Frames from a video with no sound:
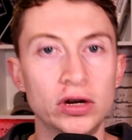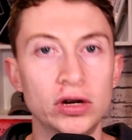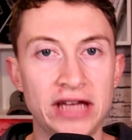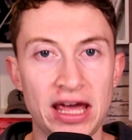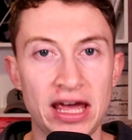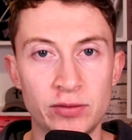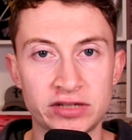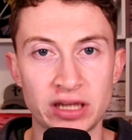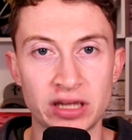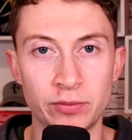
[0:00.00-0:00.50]

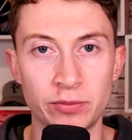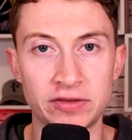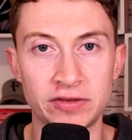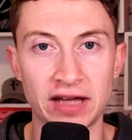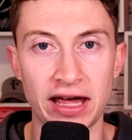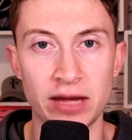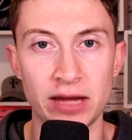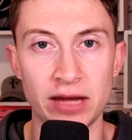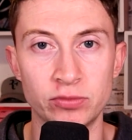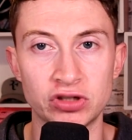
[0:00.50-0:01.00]
games
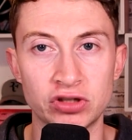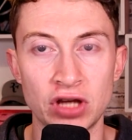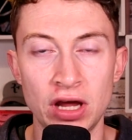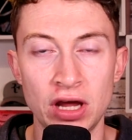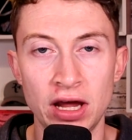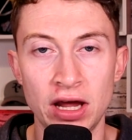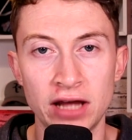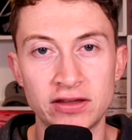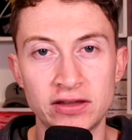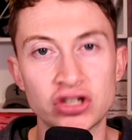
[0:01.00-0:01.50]
sometimes,
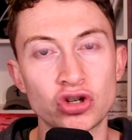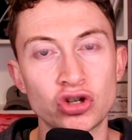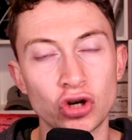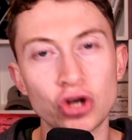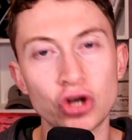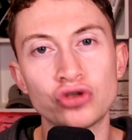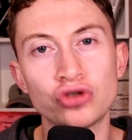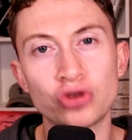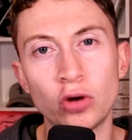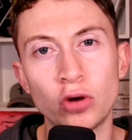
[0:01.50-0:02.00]
to sort of
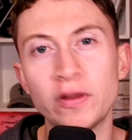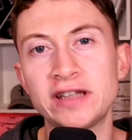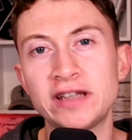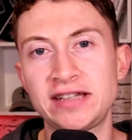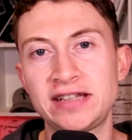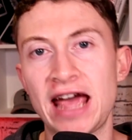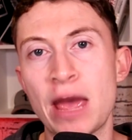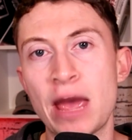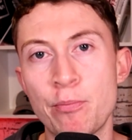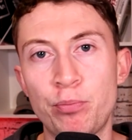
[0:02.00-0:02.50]
control the
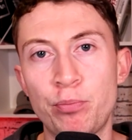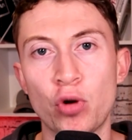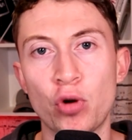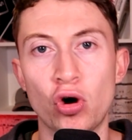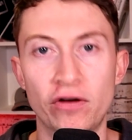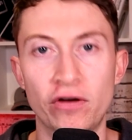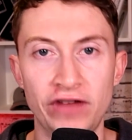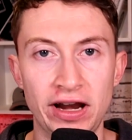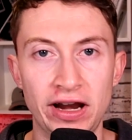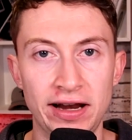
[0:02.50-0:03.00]

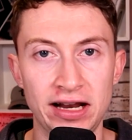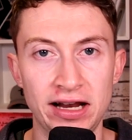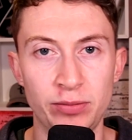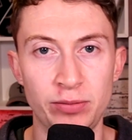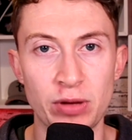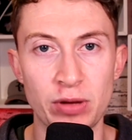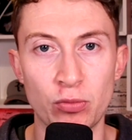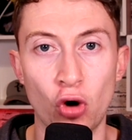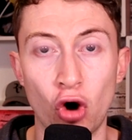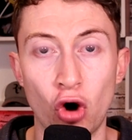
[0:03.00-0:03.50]
tempo of it a little
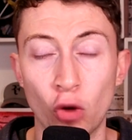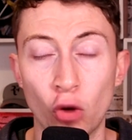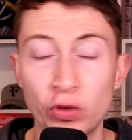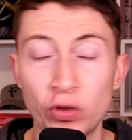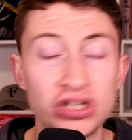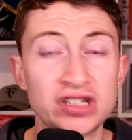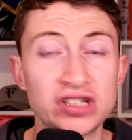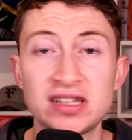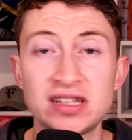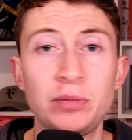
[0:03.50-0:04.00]
bit more,
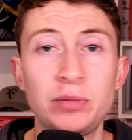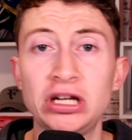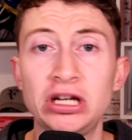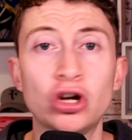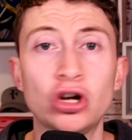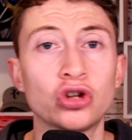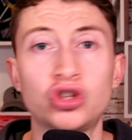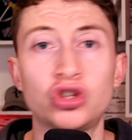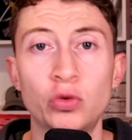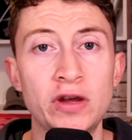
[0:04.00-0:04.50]
which is simply
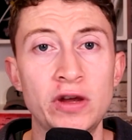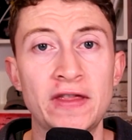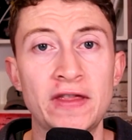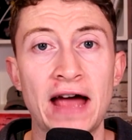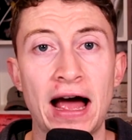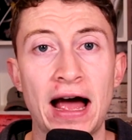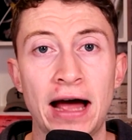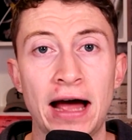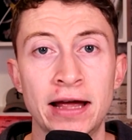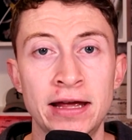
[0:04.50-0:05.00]
not doing
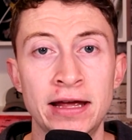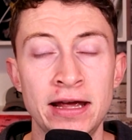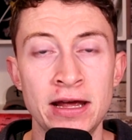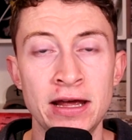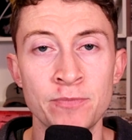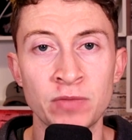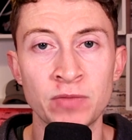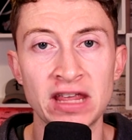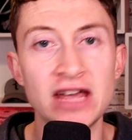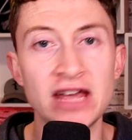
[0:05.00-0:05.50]
that.
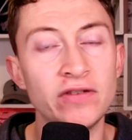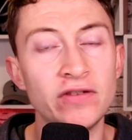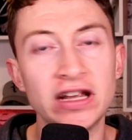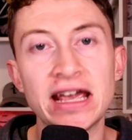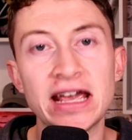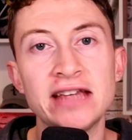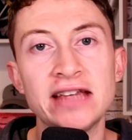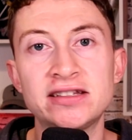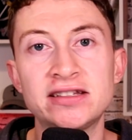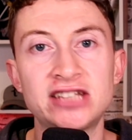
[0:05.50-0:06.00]
Even
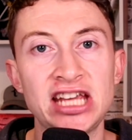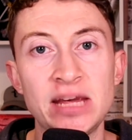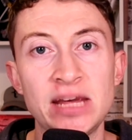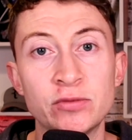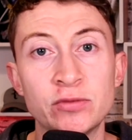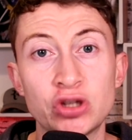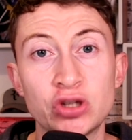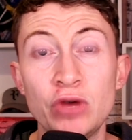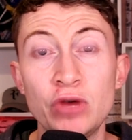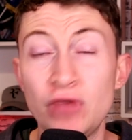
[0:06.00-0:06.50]
against
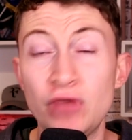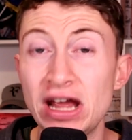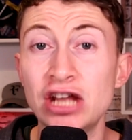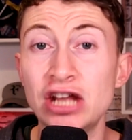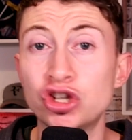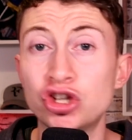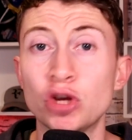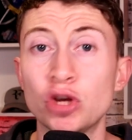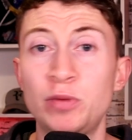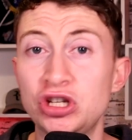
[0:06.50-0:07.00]
teams that we
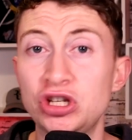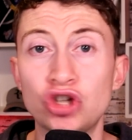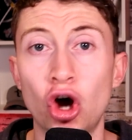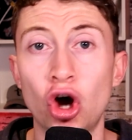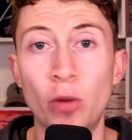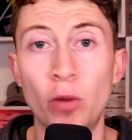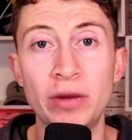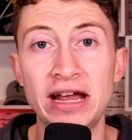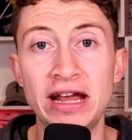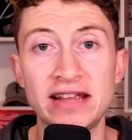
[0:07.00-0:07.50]
really should be
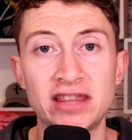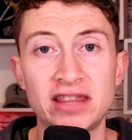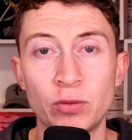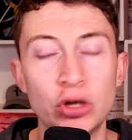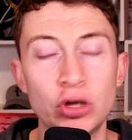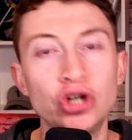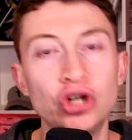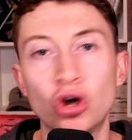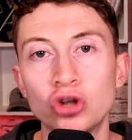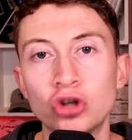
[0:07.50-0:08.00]
dominating,
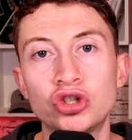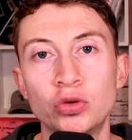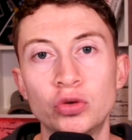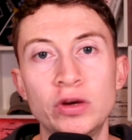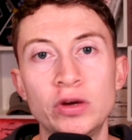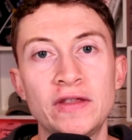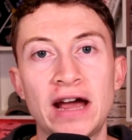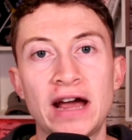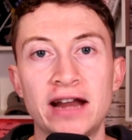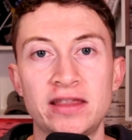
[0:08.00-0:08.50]
we're not
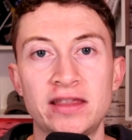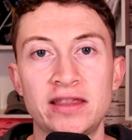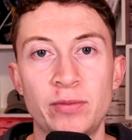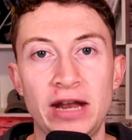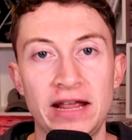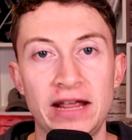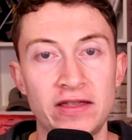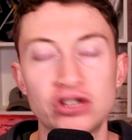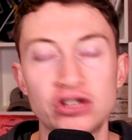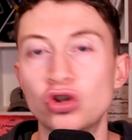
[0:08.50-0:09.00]
doing that at the
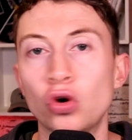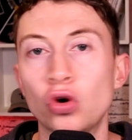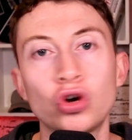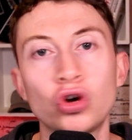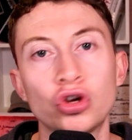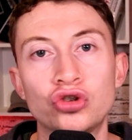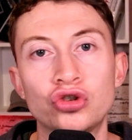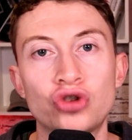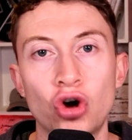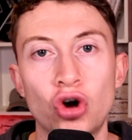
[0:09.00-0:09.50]
minute, there's no
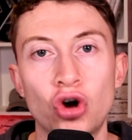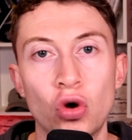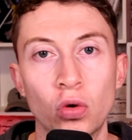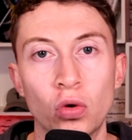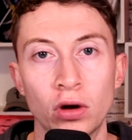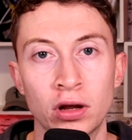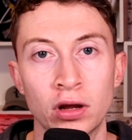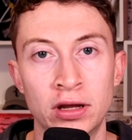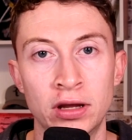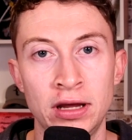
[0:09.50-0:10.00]
control.